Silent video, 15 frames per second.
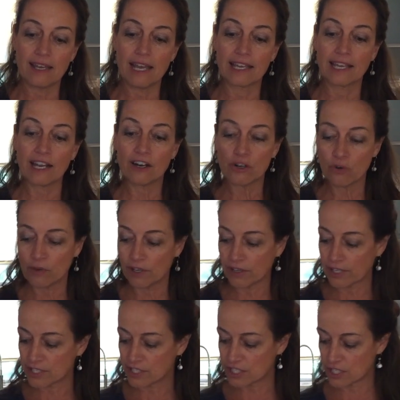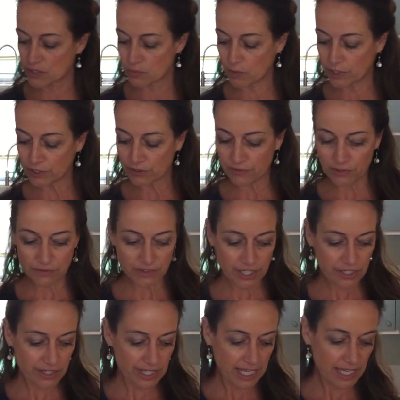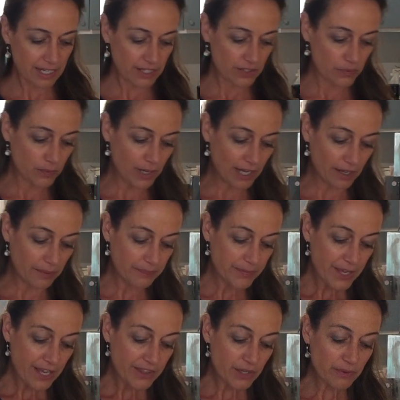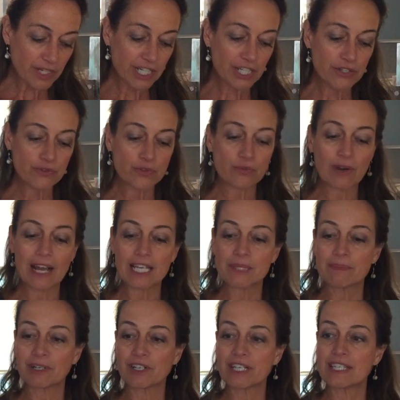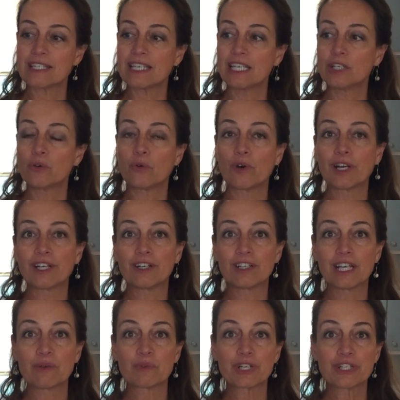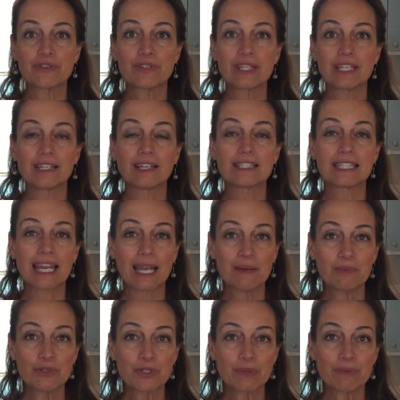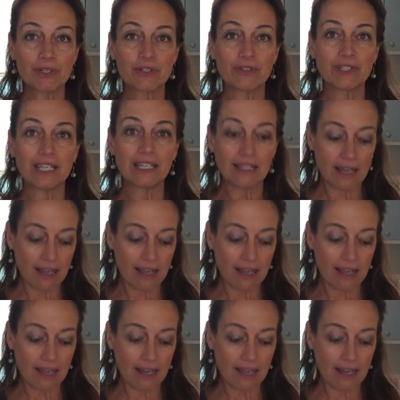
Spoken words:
And carrot oil is just wonderful for your skin as well. Then we're going to use raspberry seed oil, and we're using a tablespoon,